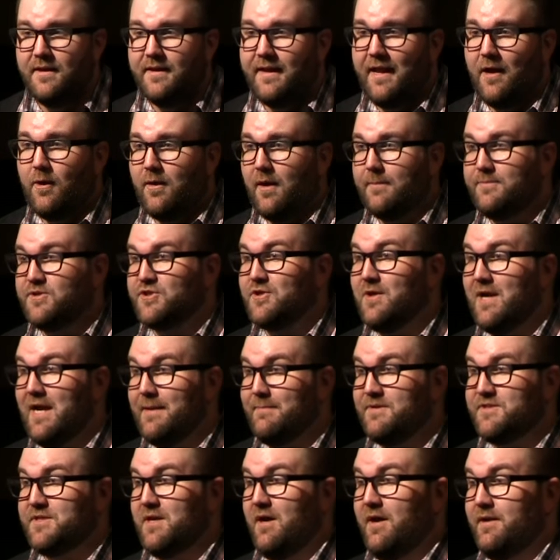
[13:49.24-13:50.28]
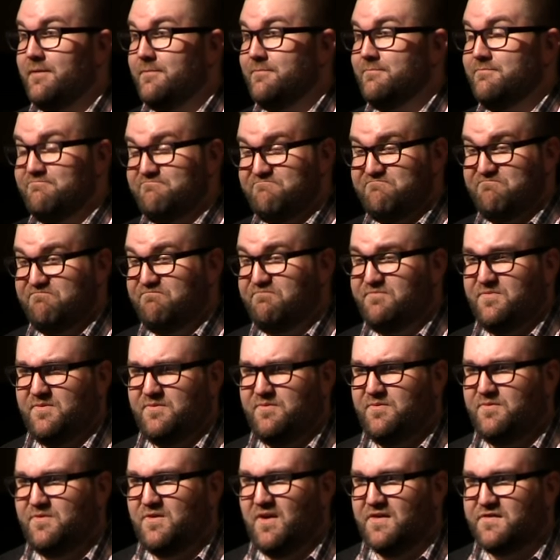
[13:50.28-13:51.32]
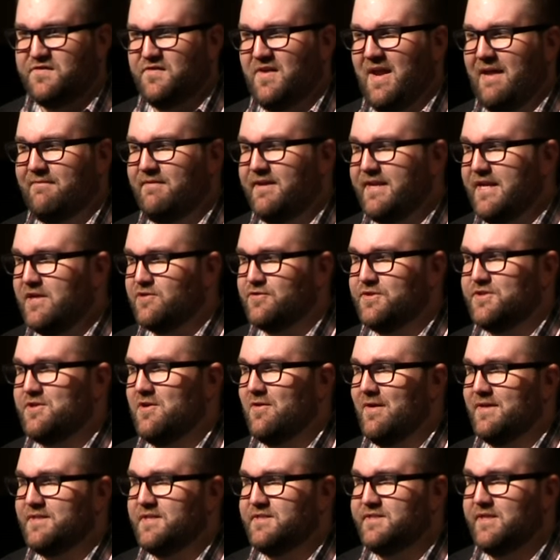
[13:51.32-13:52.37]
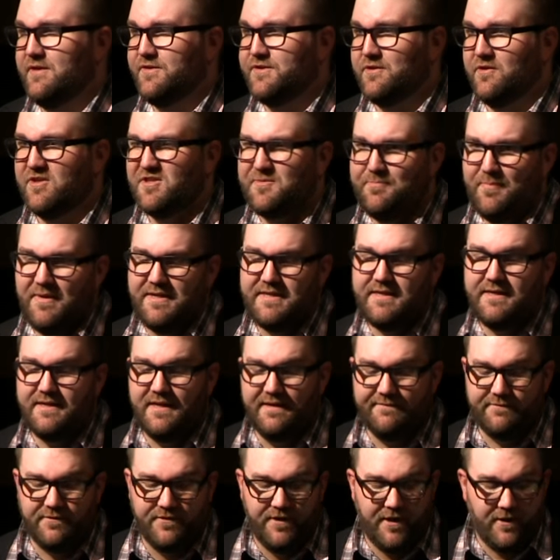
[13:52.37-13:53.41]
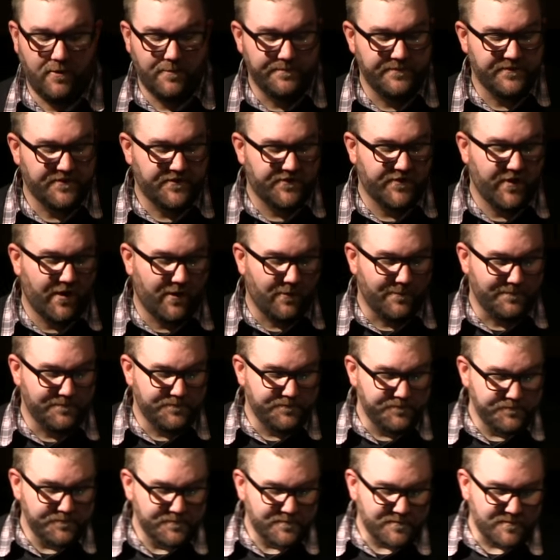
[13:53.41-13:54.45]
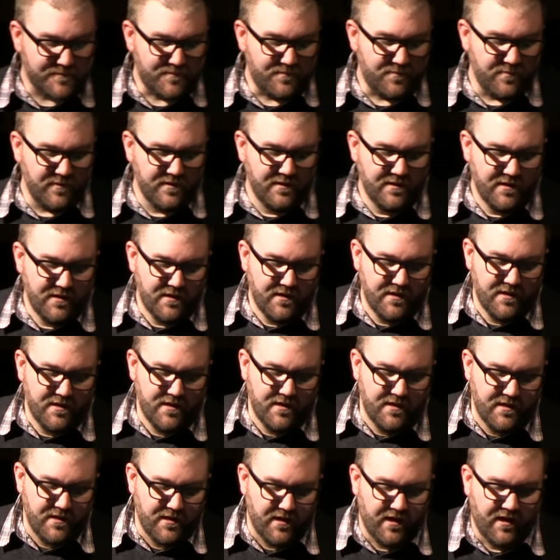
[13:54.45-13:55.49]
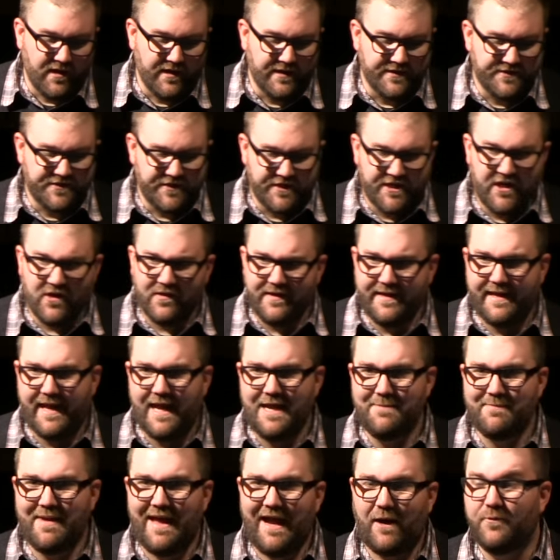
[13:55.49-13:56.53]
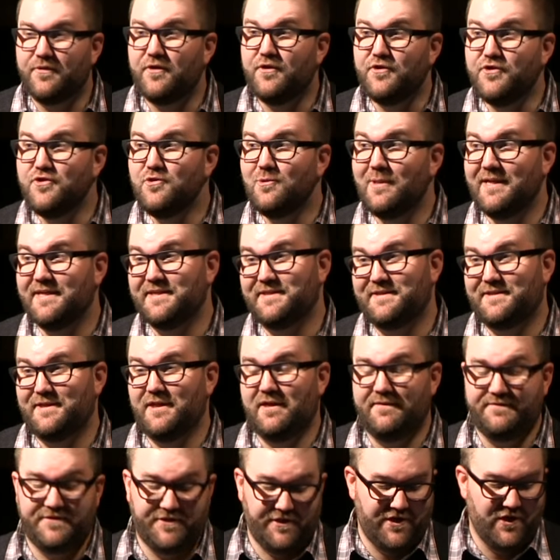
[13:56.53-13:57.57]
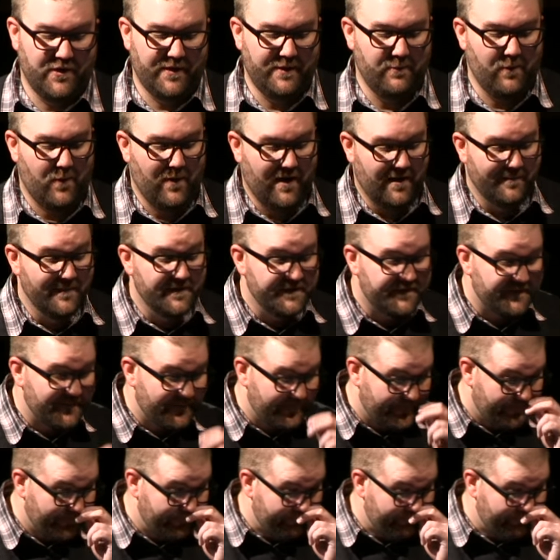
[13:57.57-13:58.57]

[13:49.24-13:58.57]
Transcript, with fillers: Now, I'm sure Amazon doesn't have any interest in our S S L certs, but you never know. So uh, security came back with a new list of security requirements.